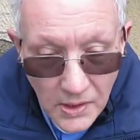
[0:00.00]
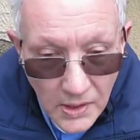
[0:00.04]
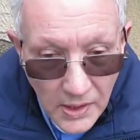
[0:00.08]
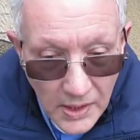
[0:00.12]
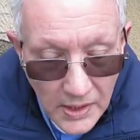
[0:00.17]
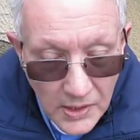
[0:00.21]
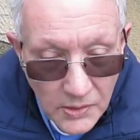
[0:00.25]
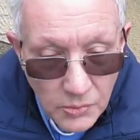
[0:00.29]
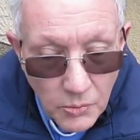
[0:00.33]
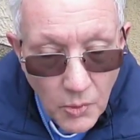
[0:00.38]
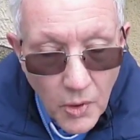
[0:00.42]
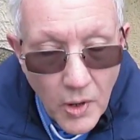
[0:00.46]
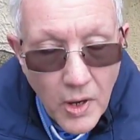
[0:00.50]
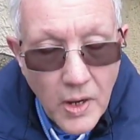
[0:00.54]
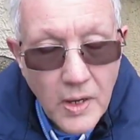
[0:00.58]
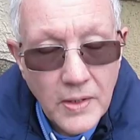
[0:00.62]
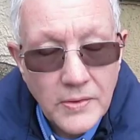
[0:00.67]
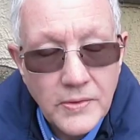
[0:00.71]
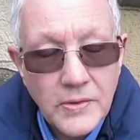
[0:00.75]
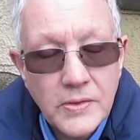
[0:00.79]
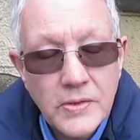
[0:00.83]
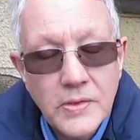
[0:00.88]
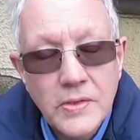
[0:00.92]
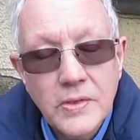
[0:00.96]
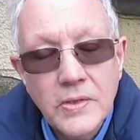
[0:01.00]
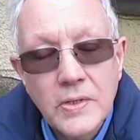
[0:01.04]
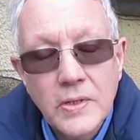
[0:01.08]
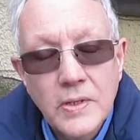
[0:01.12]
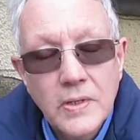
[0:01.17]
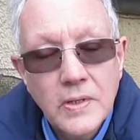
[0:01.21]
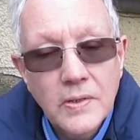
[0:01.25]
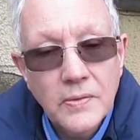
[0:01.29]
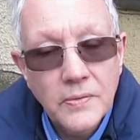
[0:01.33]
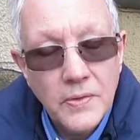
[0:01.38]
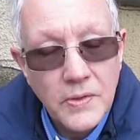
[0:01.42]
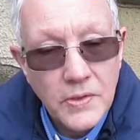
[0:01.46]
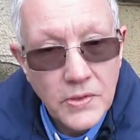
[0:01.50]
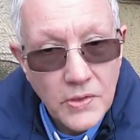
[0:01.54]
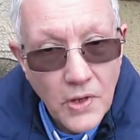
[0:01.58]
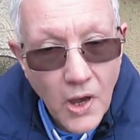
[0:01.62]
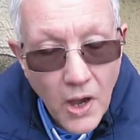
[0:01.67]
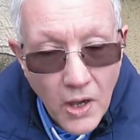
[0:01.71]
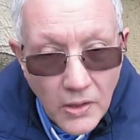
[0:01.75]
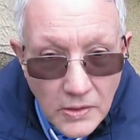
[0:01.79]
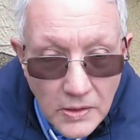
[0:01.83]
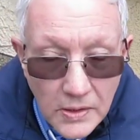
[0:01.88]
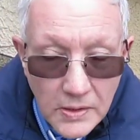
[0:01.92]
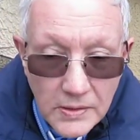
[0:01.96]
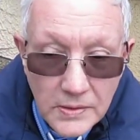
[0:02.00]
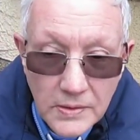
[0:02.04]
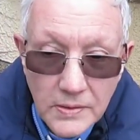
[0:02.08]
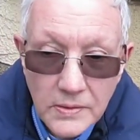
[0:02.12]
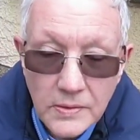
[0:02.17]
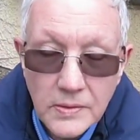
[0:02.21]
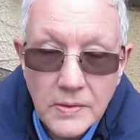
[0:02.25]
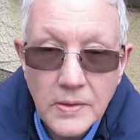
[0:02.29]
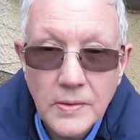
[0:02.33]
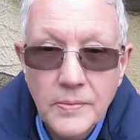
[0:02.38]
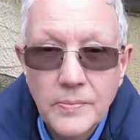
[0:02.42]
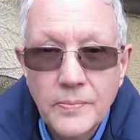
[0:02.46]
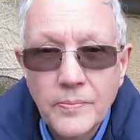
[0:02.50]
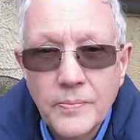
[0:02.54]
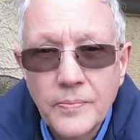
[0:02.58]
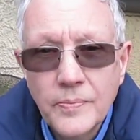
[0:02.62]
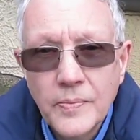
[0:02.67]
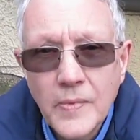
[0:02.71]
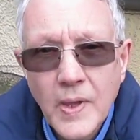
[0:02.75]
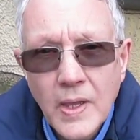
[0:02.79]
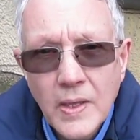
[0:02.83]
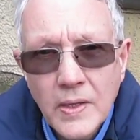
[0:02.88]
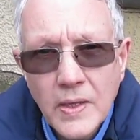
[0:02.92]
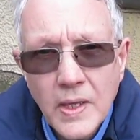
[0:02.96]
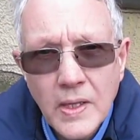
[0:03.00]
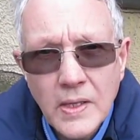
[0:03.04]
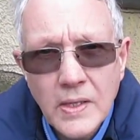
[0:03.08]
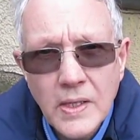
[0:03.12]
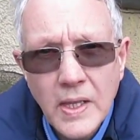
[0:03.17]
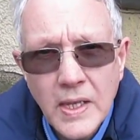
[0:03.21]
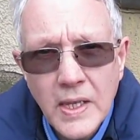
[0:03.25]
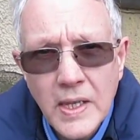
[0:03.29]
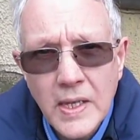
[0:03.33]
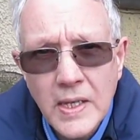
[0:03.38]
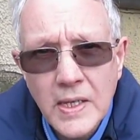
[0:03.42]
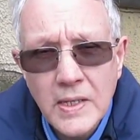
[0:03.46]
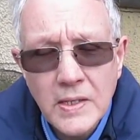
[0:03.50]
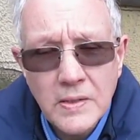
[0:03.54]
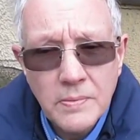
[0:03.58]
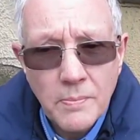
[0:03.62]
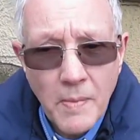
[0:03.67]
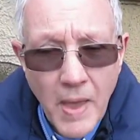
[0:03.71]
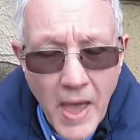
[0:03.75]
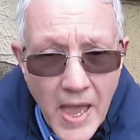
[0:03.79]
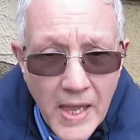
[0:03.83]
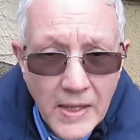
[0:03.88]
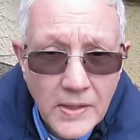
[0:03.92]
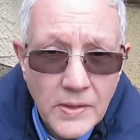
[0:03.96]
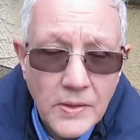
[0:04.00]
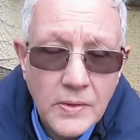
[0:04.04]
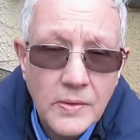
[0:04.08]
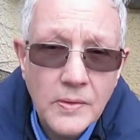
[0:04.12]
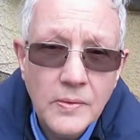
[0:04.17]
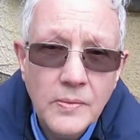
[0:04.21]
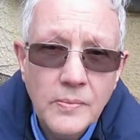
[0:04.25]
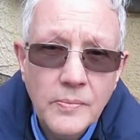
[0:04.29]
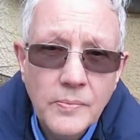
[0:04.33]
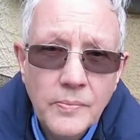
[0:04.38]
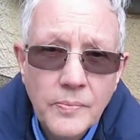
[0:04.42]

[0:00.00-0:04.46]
it was for Scotland that these men,